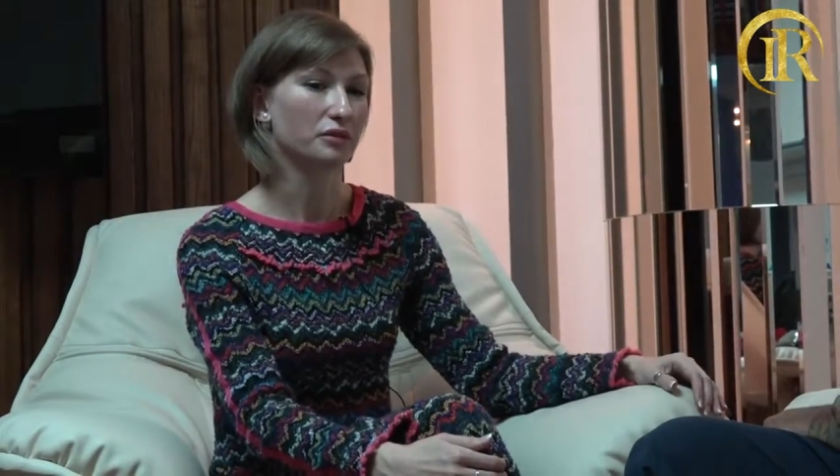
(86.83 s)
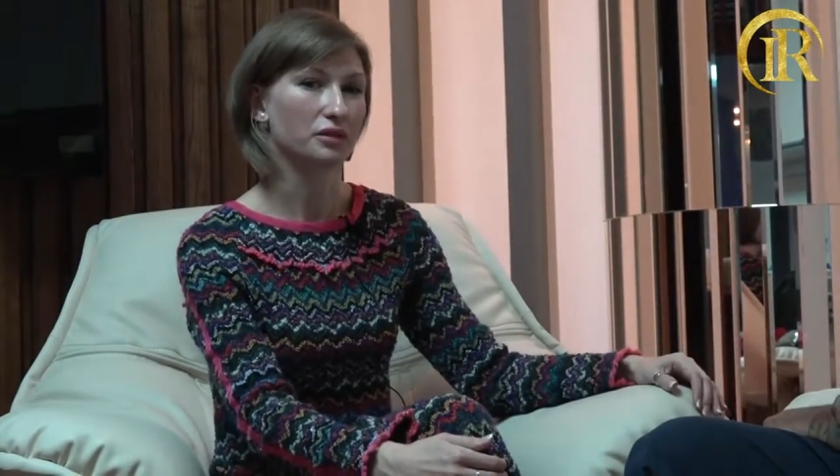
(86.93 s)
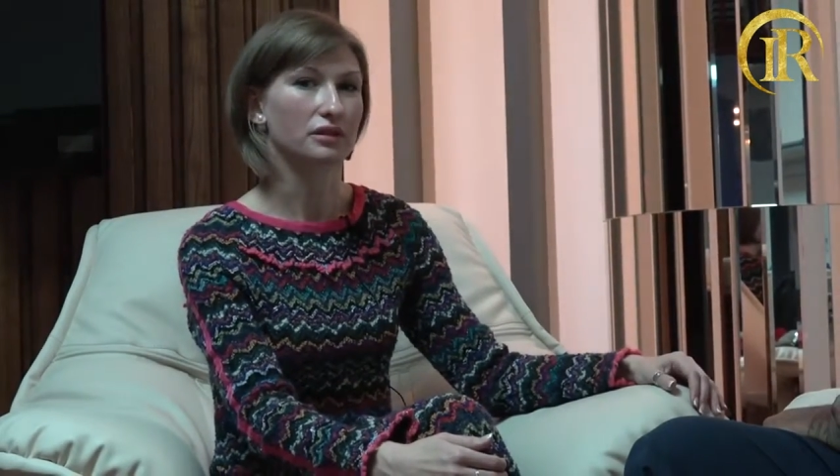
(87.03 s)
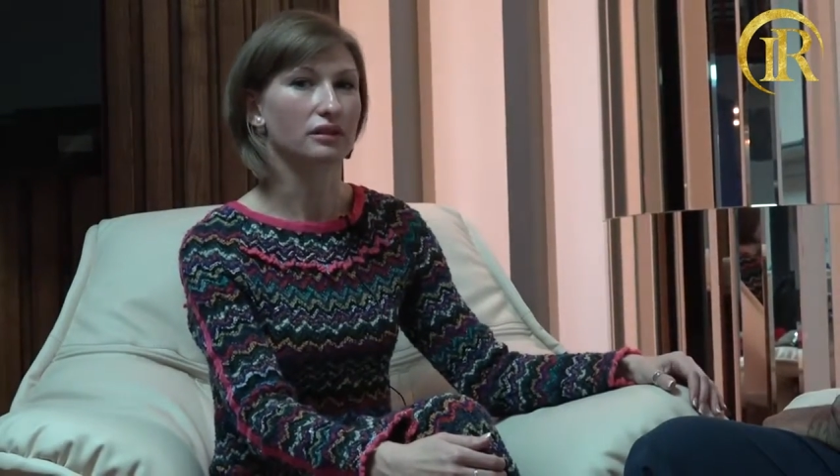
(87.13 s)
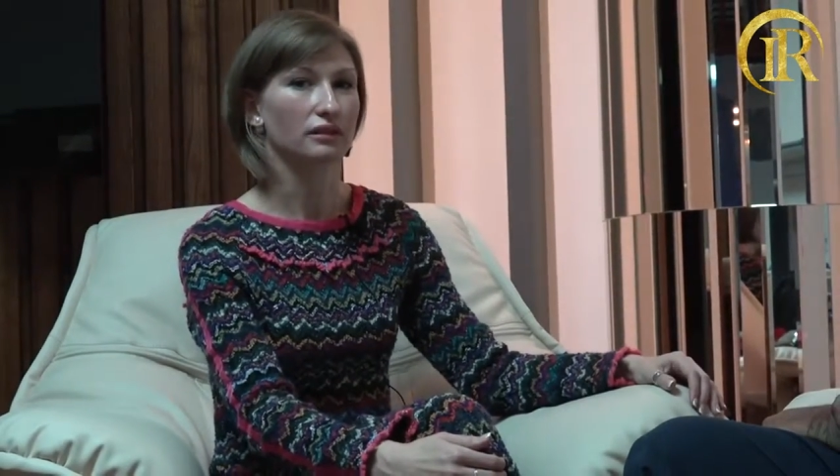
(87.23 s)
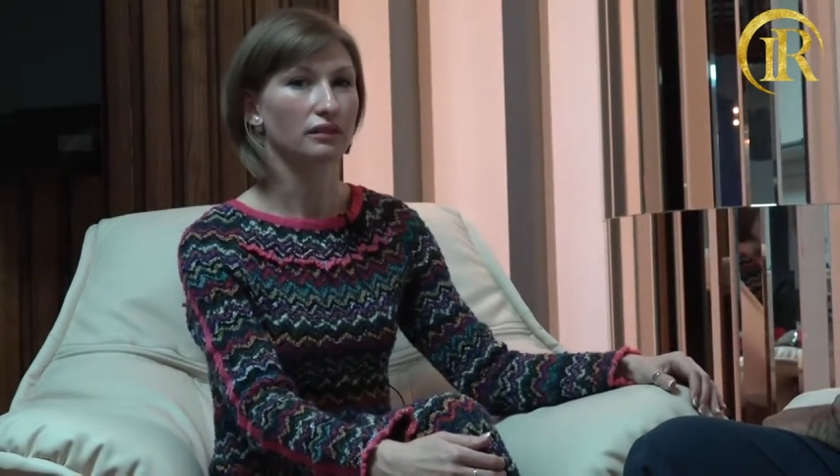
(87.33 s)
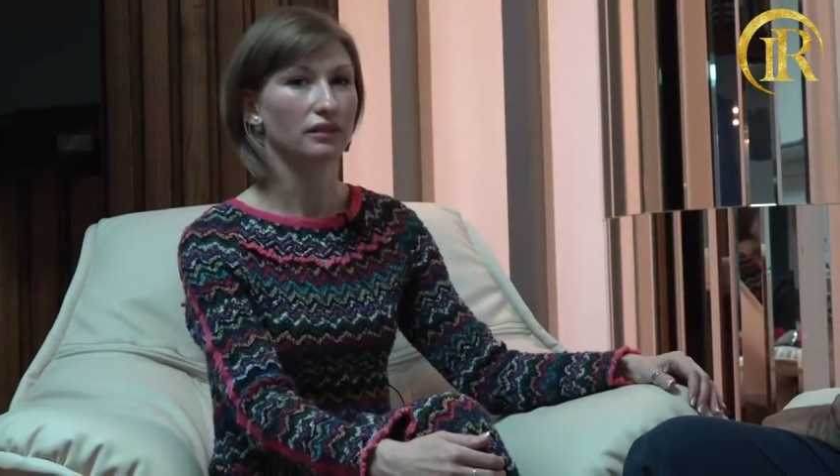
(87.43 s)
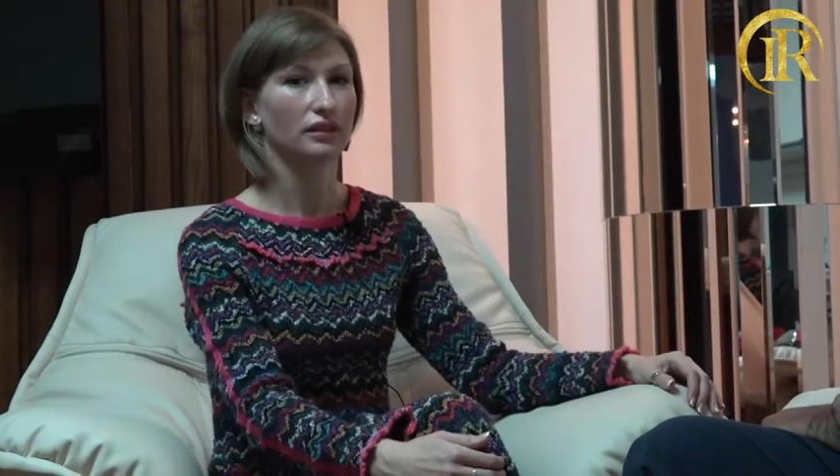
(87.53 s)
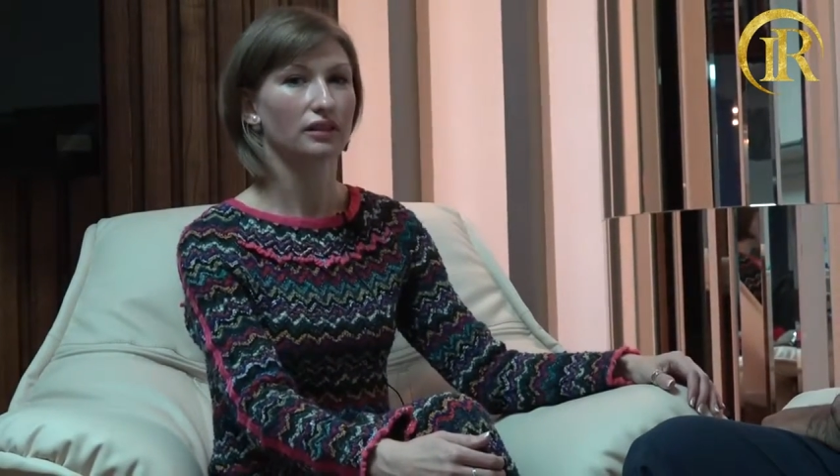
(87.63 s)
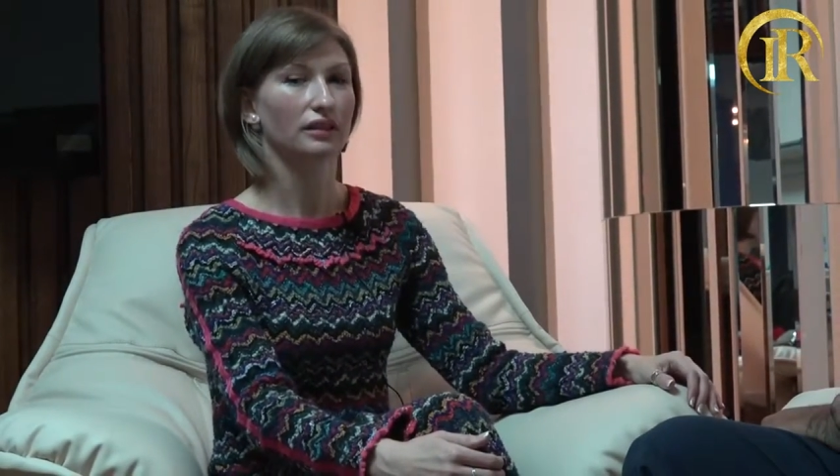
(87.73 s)
future
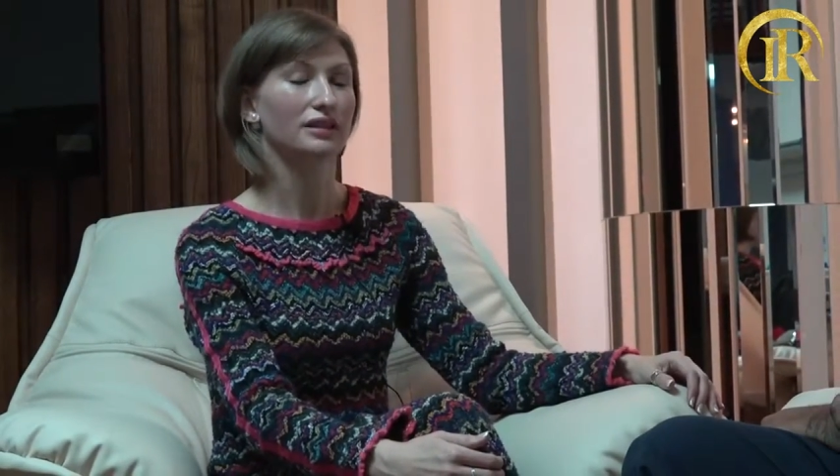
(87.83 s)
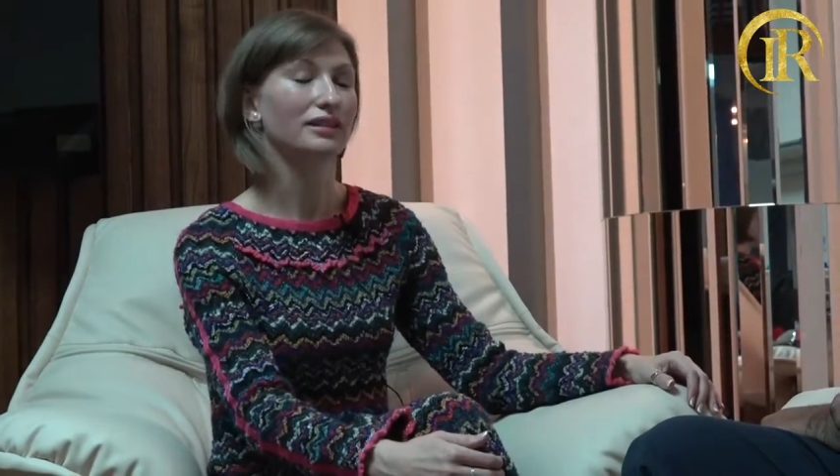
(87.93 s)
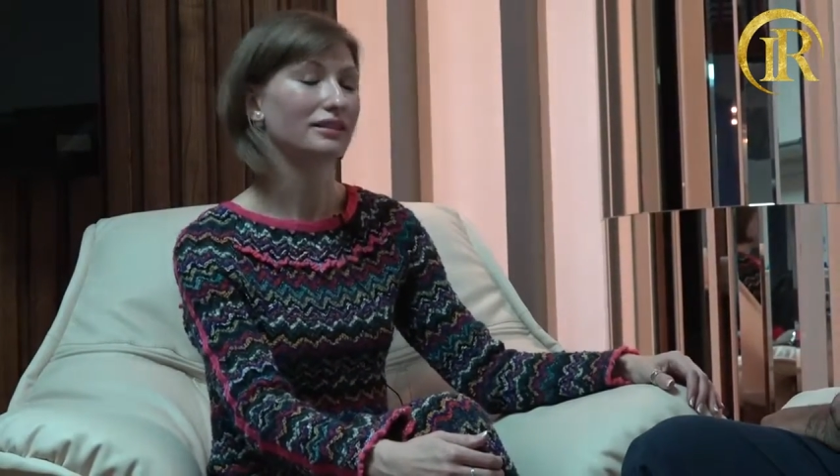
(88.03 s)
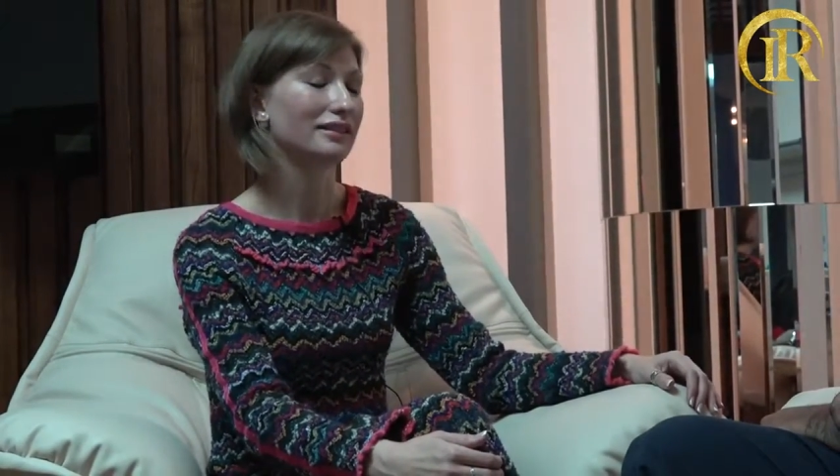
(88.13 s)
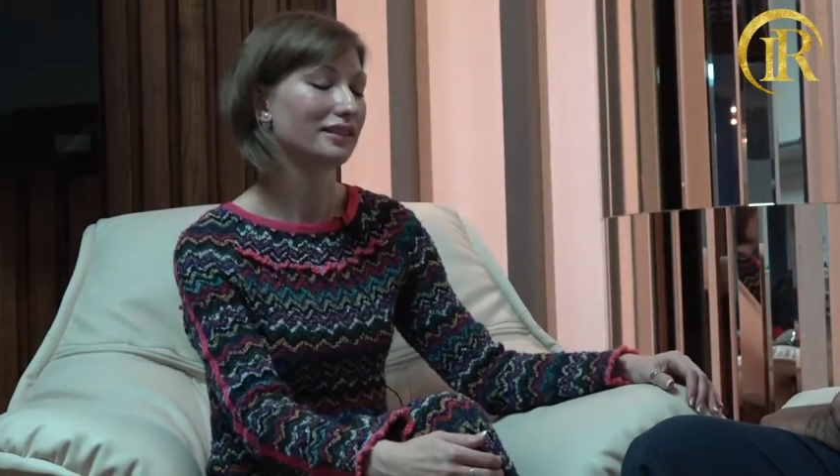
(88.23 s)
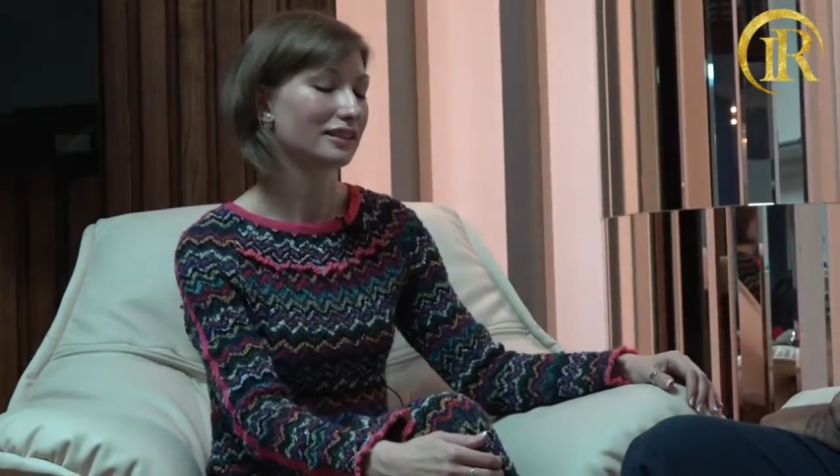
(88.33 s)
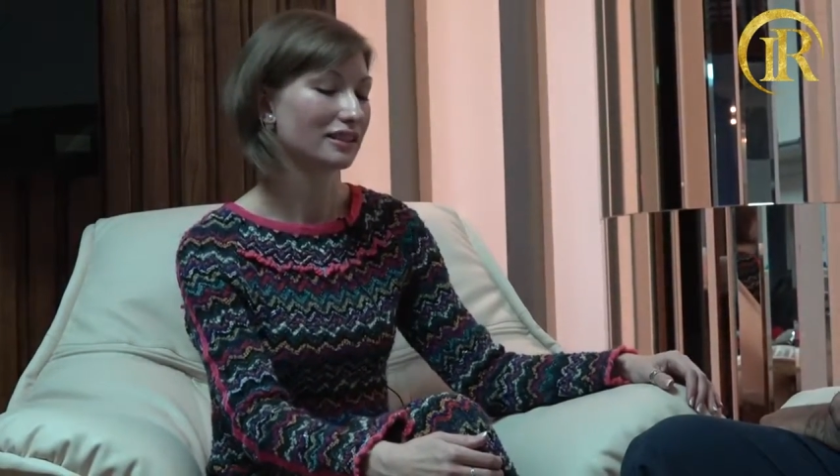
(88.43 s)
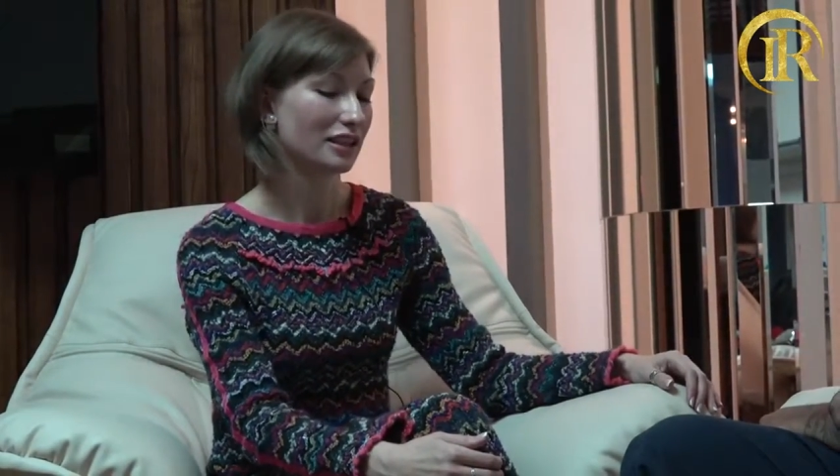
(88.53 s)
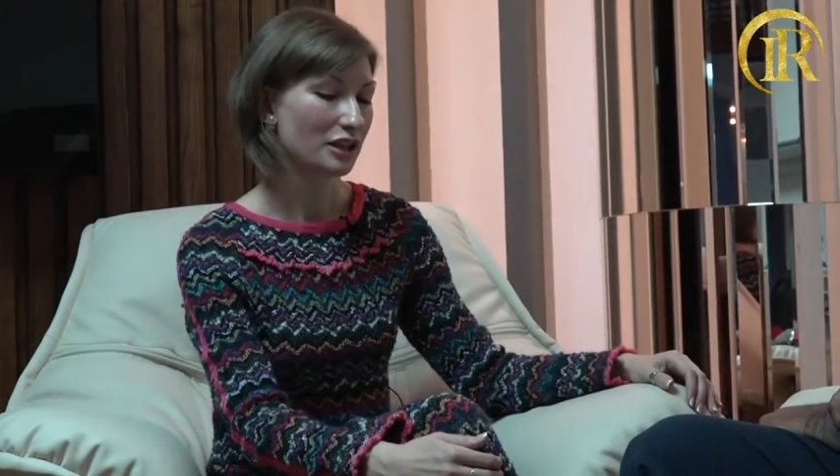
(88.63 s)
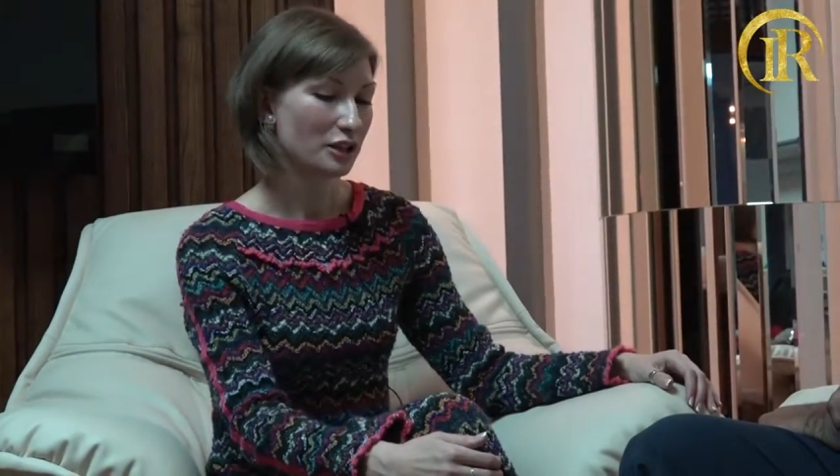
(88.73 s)
children.